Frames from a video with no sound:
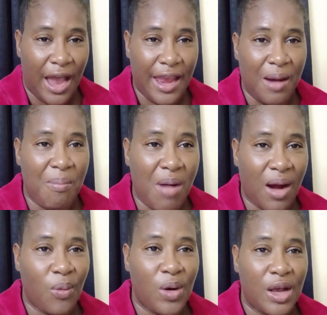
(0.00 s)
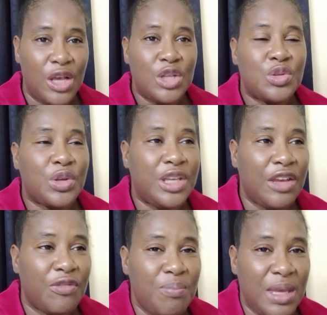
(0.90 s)
I am Marwa, to
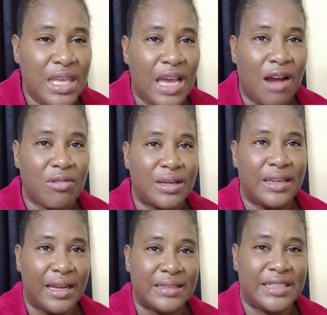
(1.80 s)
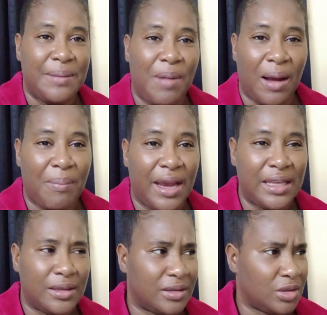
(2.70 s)
give me Arundante back
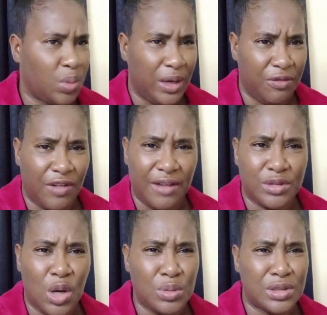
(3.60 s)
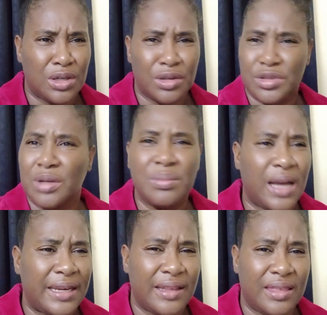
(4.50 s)
my 25,000 or some
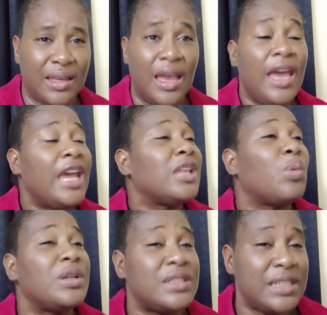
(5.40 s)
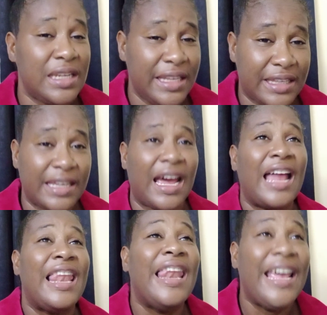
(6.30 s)
kind of thing. It was deleted.
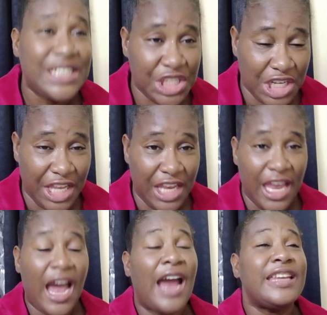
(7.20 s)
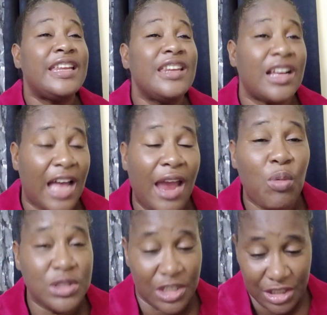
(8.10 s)
Allegedly, I
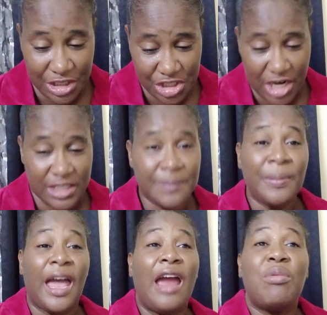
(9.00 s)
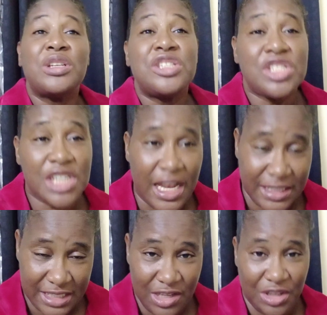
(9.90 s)
was on the chat. I was
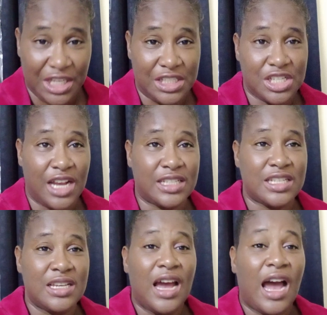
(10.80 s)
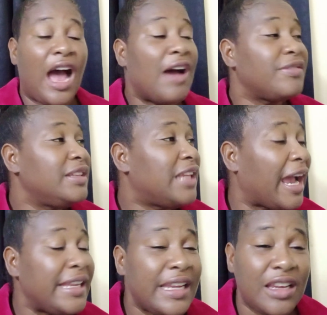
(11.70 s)
chatting on that chat.
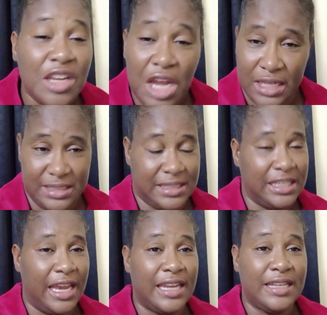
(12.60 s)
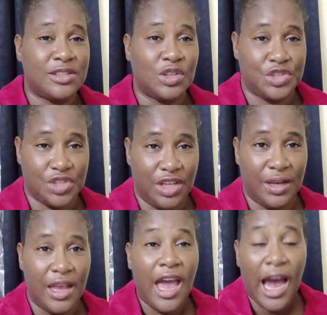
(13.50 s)
I did not see any such
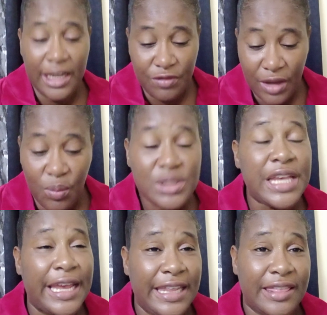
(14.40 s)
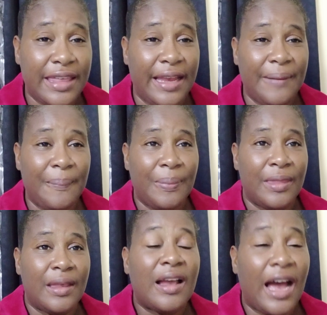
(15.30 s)
thing. And if there was anything,
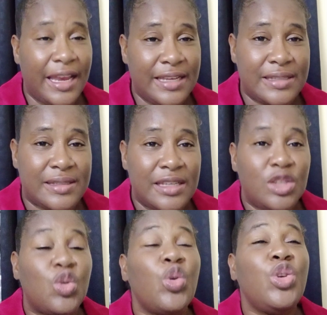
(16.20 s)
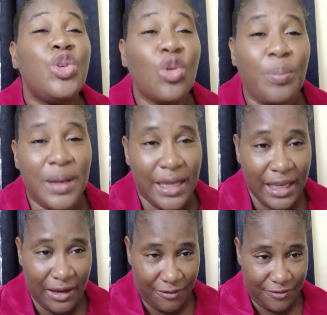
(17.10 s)
guys, do you
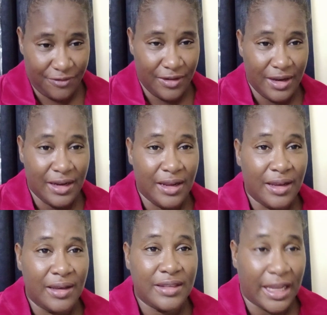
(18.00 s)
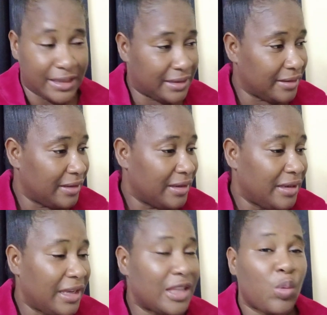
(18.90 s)
believe that
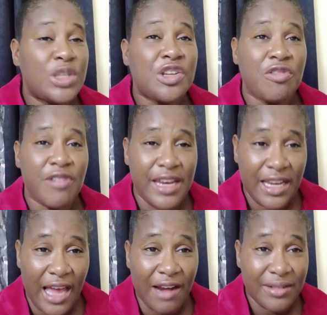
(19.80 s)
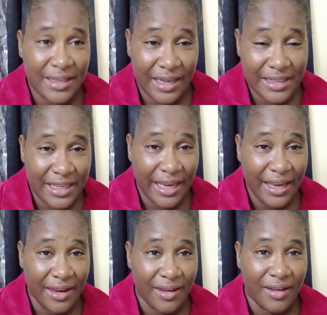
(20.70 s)
it was a real Arundante?
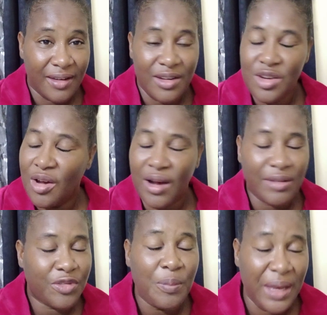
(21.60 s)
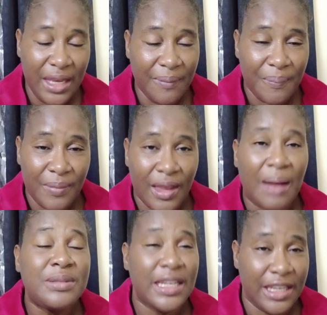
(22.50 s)
No, for me,
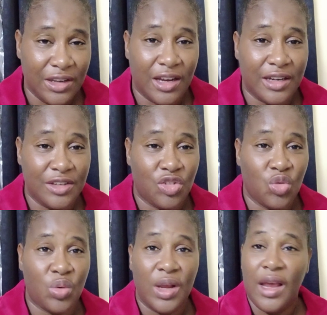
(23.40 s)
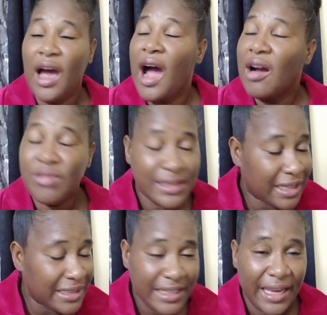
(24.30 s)
I'm telling you the honest truth.
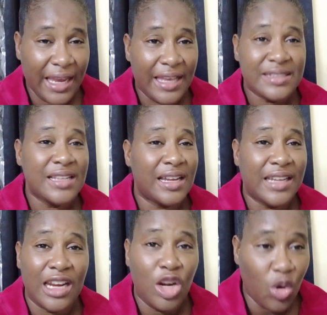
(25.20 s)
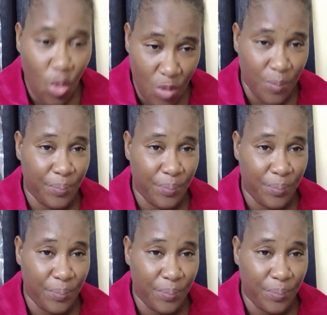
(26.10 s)
Arundante is not that low.